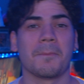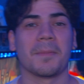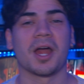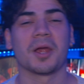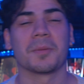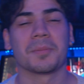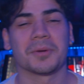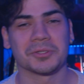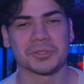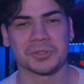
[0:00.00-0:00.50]
my
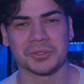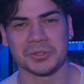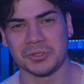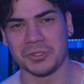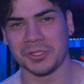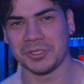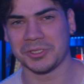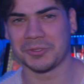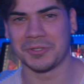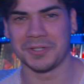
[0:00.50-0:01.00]
personal
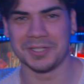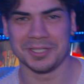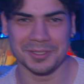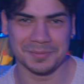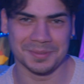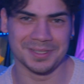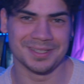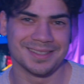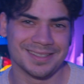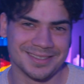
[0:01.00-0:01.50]
crush growing
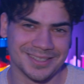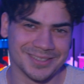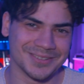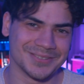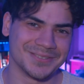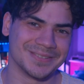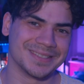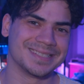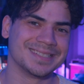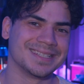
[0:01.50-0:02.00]
up. You know
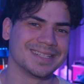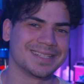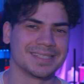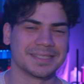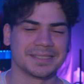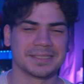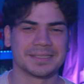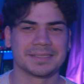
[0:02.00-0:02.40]
what I mean?